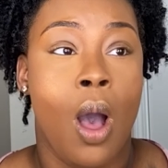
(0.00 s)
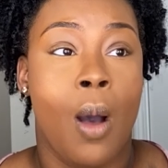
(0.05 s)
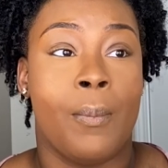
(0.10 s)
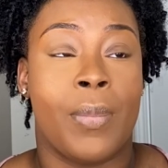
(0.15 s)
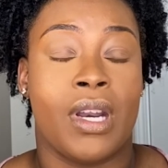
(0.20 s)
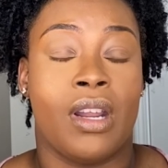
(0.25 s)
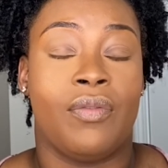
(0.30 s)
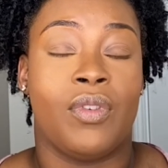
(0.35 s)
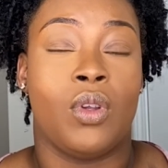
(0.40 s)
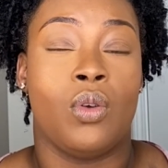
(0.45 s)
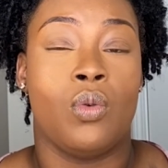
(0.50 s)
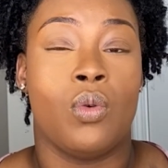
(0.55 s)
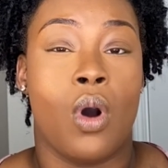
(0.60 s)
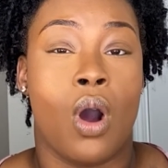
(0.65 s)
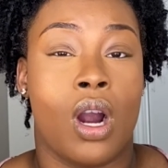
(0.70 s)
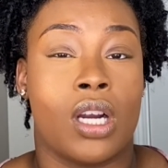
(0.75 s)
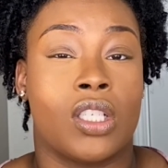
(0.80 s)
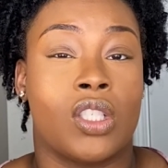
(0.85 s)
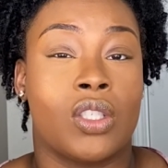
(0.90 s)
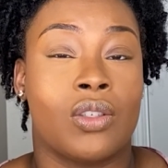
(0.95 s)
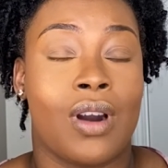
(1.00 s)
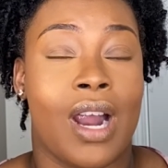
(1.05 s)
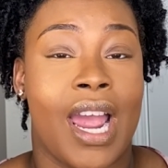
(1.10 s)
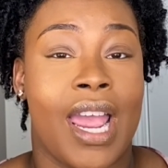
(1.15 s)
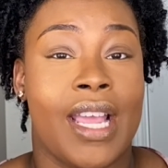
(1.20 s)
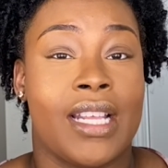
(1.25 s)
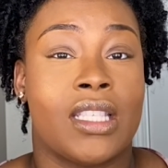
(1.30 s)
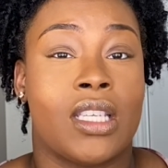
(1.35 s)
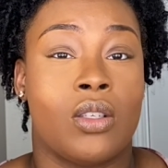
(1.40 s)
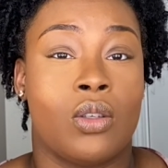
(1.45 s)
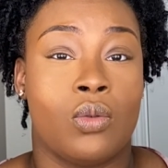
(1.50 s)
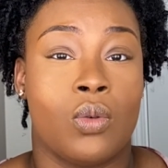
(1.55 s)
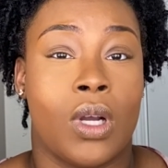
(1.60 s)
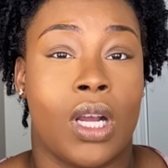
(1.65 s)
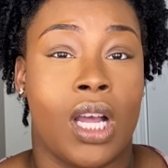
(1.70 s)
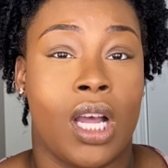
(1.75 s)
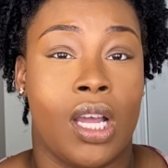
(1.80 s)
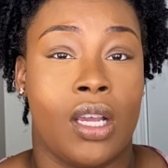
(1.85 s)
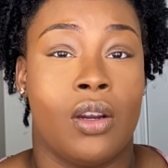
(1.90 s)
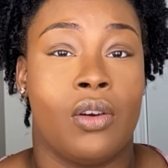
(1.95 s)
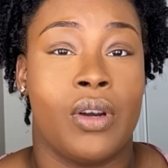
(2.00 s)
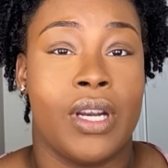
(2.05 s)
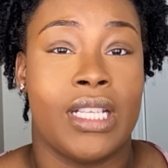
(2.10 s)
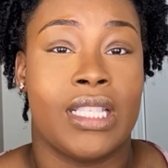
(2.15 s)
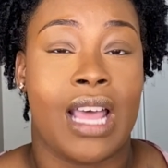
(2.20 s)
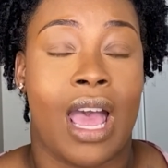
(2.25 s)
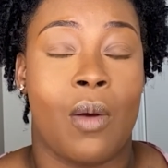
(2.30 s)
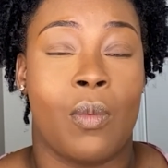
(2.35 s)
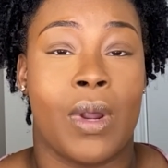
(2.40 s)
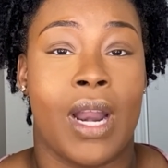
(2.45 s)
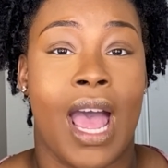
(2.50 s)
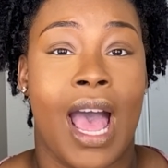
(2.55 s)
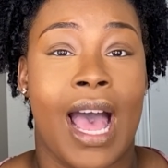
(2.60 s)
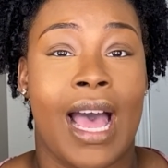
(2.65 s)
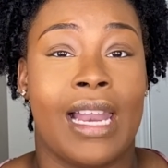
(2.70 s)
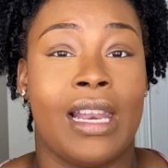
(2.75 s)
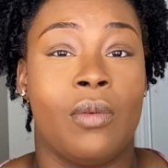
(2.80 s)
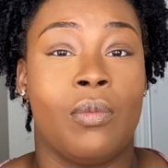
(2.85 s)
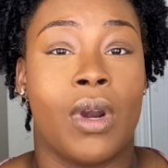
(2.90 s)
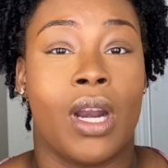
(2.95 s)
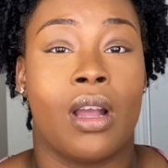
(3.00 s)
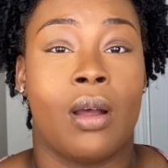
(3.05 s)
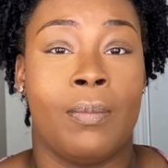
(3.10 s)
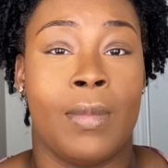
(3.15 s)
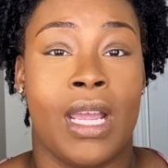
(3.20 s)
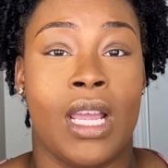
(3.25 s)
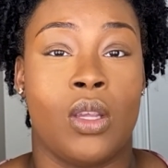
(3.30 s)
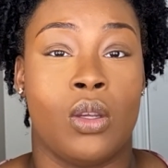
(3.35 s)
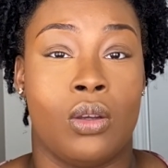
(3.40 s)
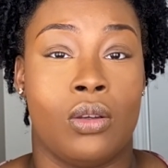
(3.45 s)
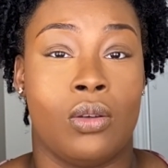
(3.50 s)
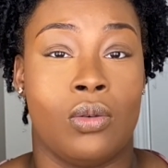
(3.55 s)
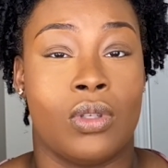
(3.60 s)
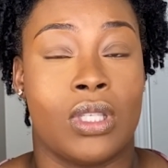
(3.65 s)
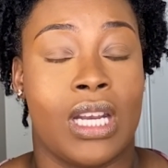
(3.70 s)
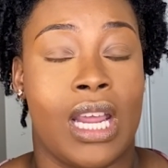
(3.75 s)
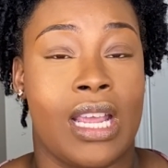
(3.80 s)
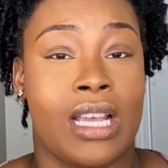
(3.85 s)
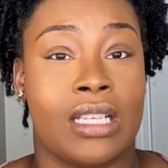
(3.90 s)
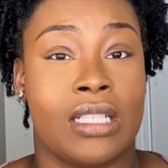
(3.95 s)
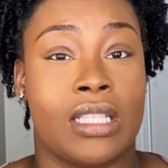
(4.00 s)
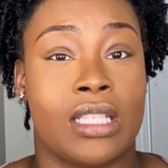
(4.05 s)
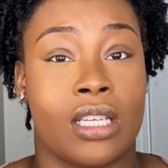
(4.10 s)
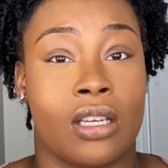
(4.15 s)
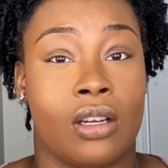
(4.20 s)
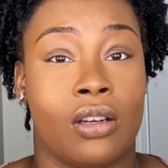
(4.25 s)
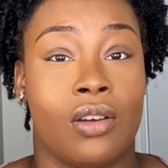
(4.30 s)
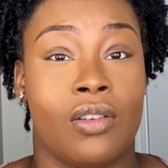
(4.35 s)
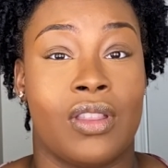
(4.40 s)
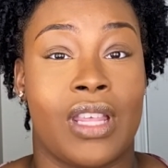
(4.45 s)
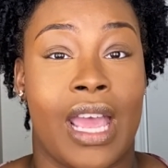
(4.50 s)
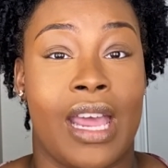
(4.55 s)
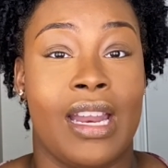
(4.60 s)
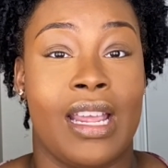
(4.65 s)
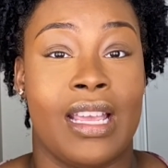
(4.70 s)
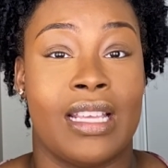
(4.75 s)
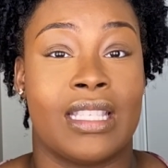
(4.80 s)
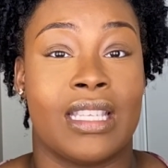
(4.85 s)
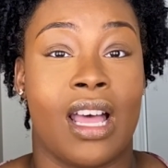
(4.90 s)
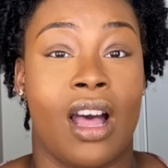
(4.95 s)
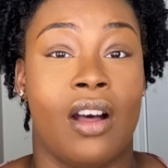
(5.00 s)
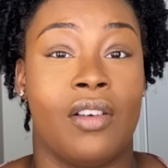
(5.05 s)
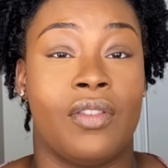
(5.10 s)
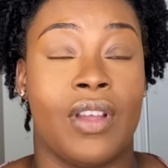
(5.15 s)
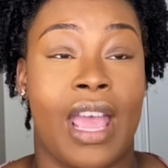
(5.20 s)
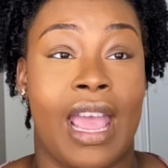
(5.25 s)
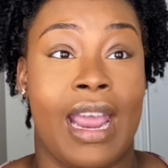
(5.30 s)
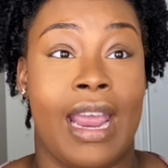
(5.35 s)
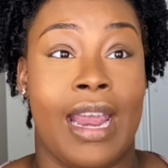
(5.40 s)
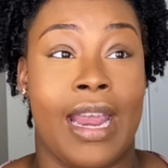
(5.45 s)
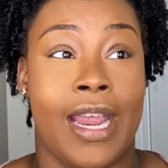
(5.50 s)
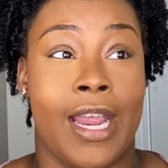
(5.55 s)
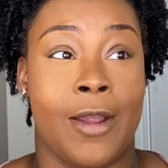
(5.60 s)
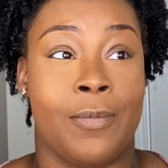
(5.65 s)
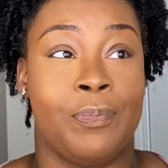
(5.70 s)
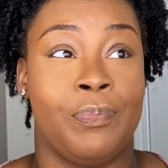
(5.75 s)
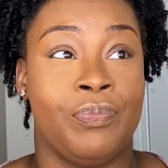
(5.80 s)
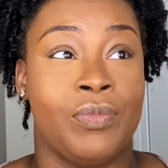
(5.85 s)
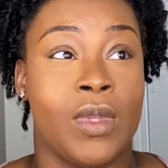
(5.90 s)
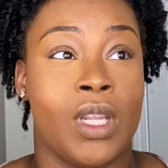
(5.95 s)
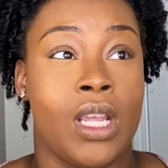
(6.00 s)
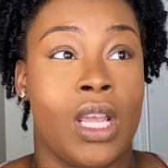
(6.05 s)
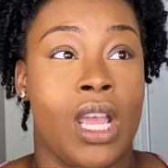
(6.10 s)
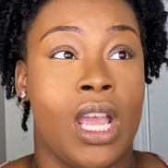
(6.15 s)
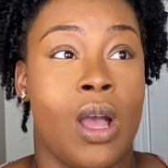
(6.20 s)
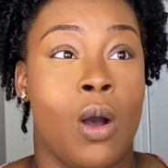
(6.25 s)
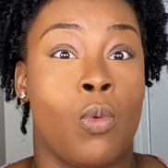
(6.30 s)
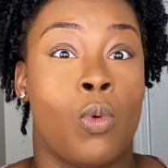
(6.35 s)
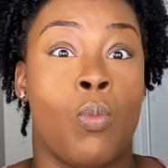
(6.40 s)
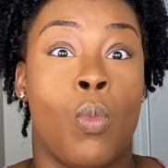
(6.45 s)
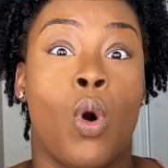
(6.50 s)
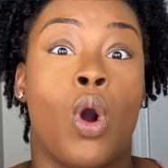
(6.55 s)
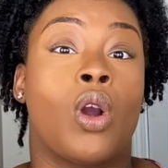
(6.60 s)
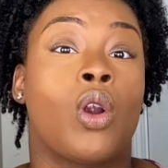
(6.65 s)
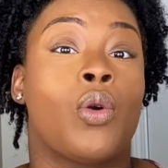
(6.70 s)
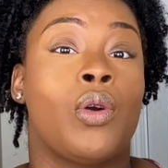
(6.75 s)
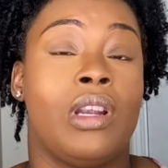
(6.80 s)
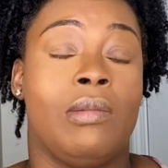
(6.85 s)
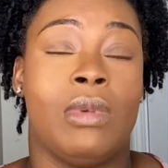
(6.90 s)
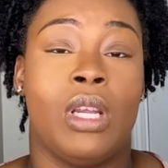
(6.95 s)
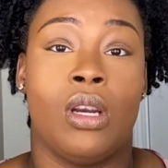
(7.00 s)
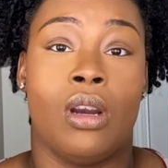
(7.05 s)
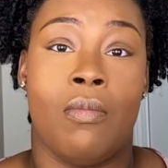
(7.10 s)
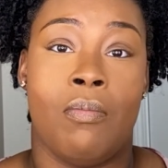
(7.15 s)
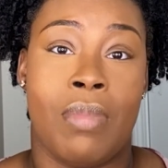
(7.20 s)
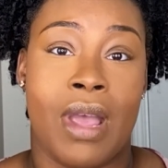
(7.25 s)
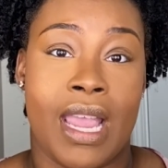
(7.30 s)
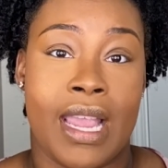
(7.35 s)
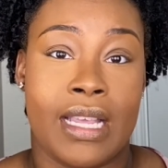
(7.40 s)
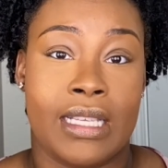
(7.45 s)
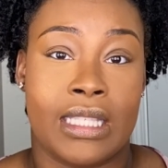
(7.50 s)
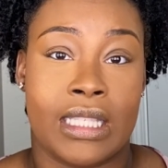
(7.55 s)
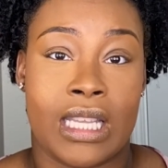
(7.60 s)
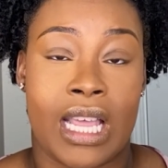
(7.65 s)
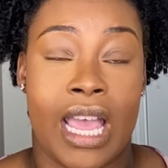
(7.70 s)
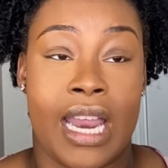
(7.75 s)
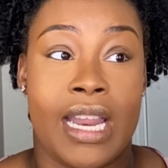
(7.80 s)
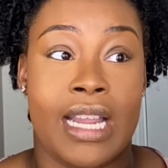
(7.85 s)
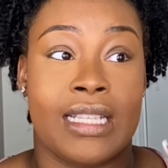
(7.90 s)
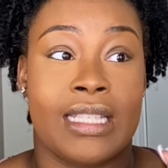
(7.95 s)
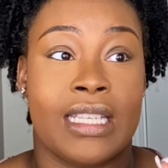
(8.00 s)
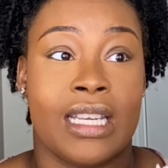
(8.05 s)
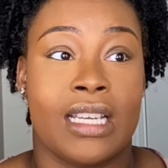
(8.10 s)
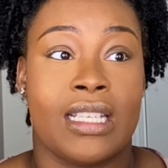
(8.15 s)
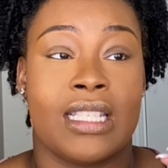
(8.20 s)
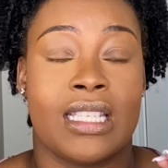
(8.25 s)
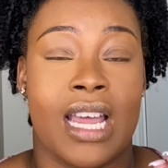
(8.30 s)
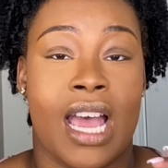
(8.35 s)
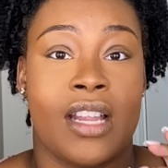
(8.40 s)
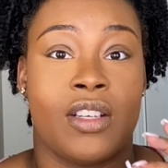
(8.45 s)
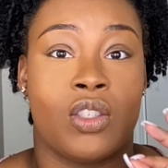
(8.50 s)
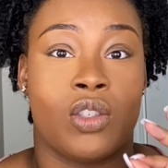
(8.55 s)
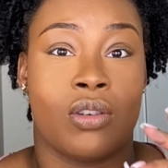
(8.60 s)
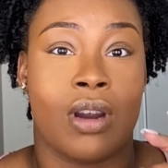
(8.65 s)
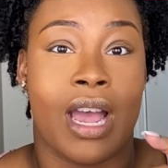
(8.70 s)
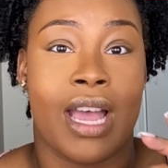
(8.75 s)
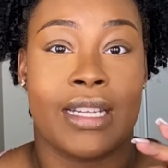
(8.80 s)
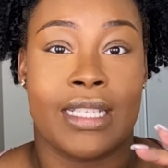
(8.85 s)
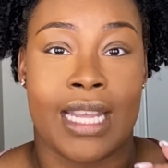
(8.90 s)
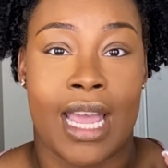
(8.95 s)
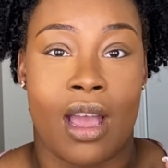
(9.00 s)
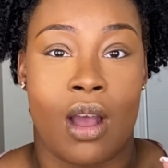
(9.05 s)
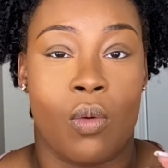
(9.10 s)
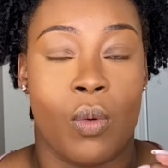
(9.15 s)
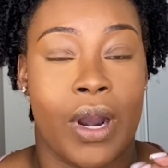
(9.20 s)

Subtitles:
But if you are trying to do a cut crease, I would highly recommend you using a concealer that is of a more creamier base and it does not dry down.